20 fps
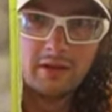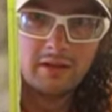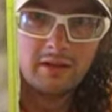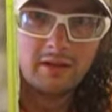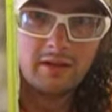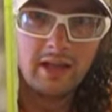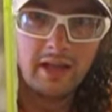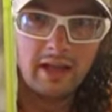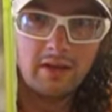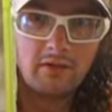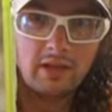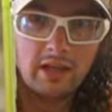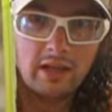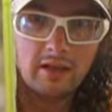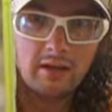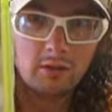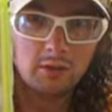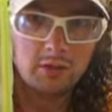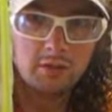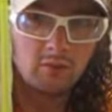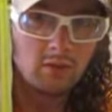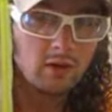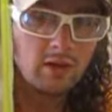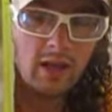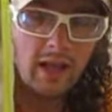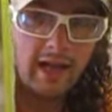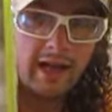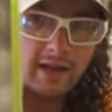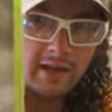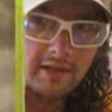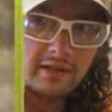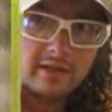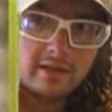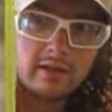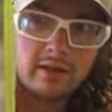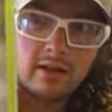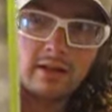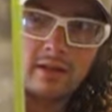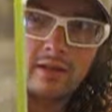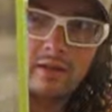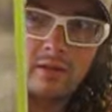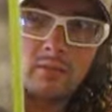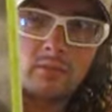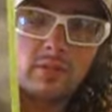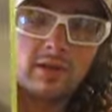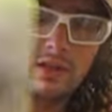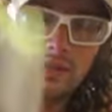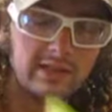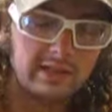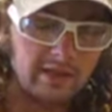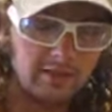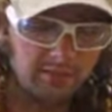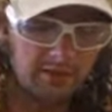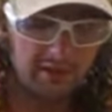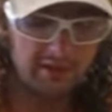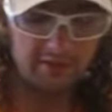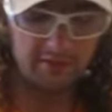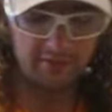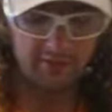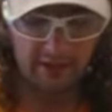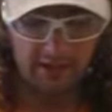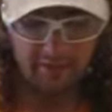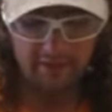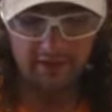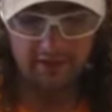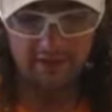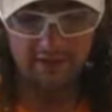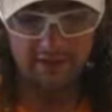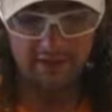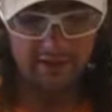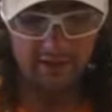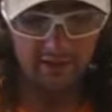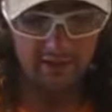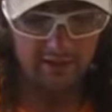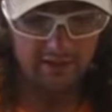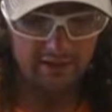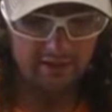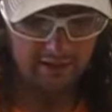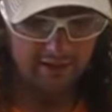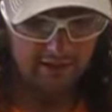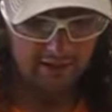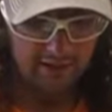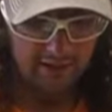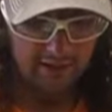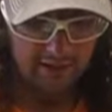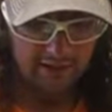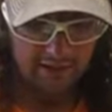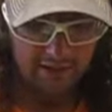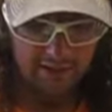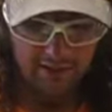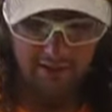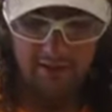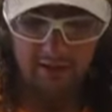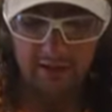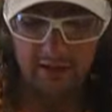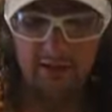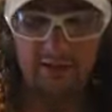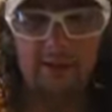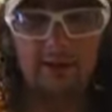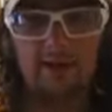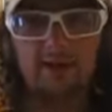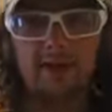heavy hitters for last, but we got Survival Instinct. It does